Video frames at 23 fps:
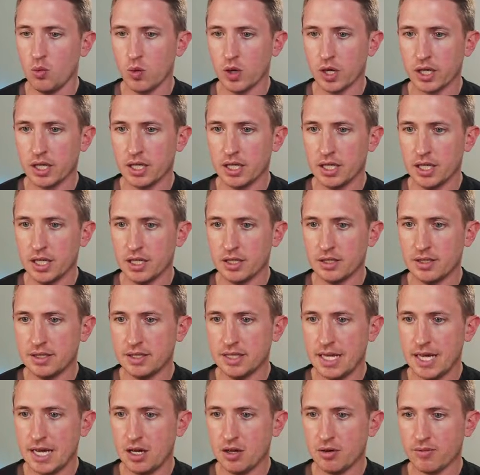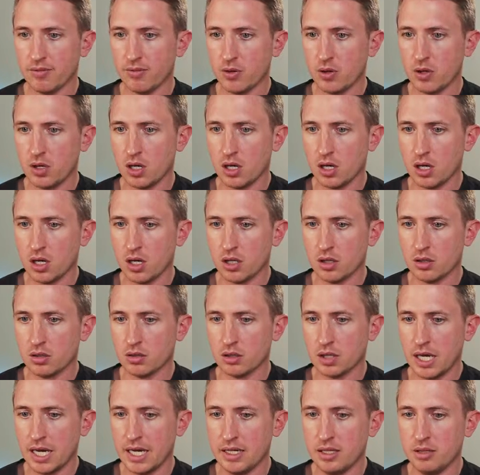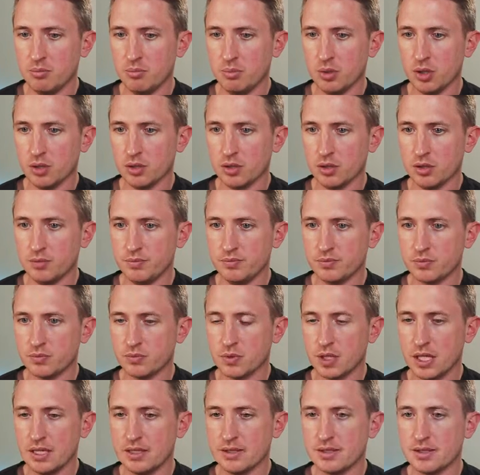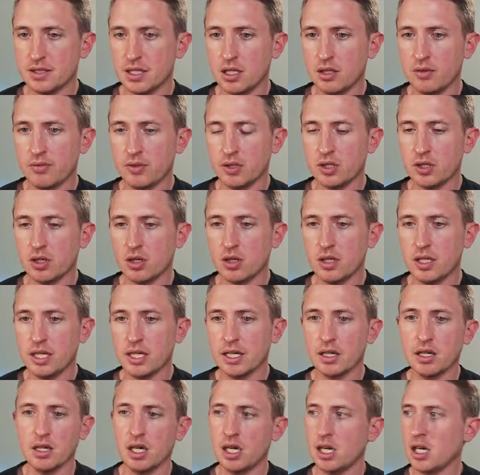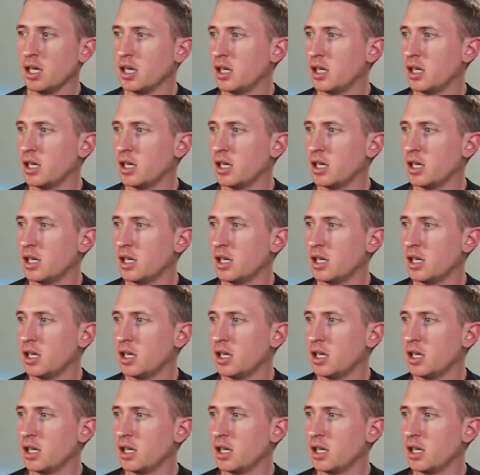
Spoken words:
we're gonna now, for our item builder, instead of returning